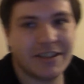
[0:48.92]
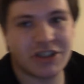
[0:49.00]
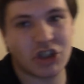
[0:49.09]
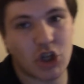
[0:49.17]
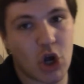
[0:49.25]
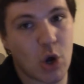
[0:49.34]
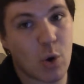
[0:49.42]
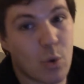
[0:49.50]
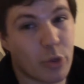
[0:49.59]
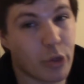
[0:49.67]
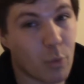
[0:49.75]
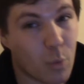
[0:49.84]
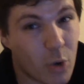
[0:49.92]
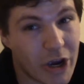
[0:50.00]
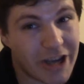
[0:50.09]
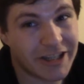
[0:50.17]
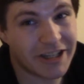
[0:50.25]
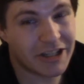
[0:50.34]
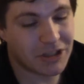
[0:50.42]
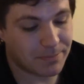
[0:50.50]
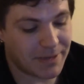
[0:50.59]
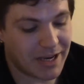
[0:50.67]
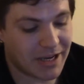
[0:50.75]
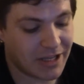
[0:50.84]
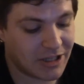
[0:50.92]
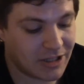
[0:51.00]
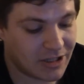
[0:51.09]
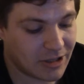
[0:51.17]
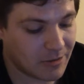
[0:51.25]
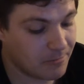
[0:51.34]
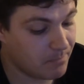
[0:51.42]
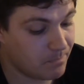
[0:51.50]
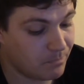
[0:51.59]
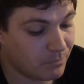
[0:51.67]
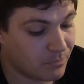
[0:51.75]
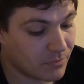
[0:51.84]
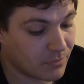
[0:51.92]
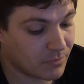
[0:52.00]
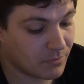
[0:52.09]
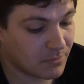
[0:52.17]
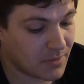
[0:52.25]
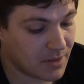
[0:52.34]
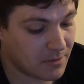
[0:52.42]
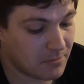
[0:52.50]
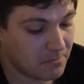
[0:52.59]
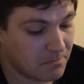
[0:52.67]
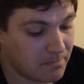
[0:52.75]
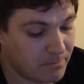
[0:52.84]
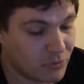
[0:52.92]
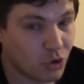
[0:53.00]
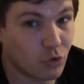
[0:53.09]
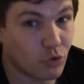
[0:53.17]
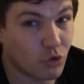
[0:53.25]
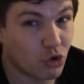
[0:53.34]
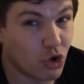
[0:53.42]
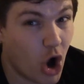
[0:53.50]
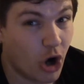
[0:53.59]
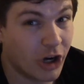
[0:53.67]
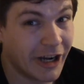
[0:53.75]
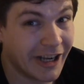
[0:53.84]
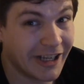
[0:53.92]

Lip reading: so the wording has been done wrong.